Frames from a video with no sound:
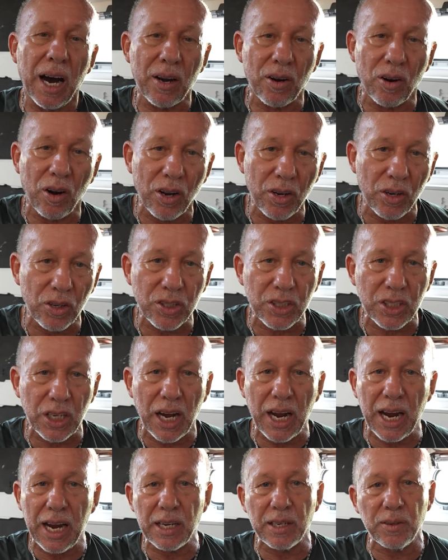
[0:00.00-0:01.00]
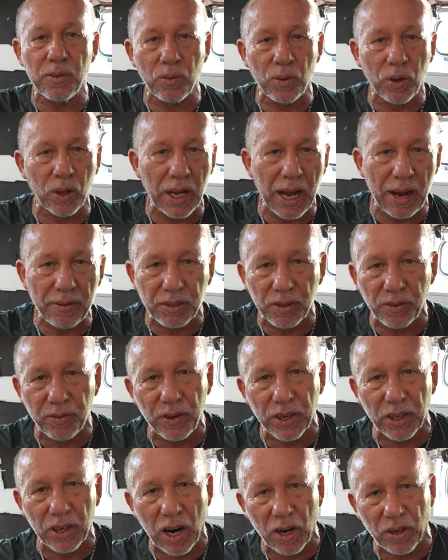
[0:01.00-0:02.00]
On our other side, we'll have to
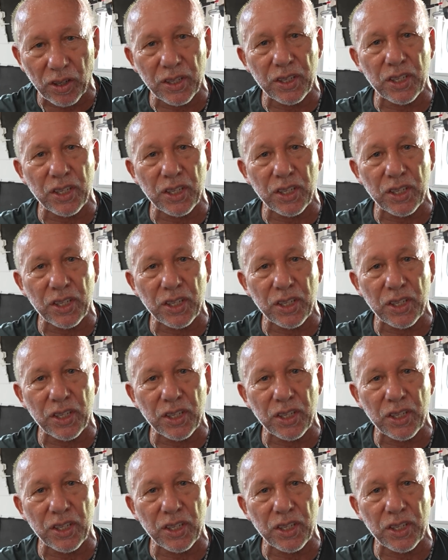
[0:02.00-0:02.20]
figure out a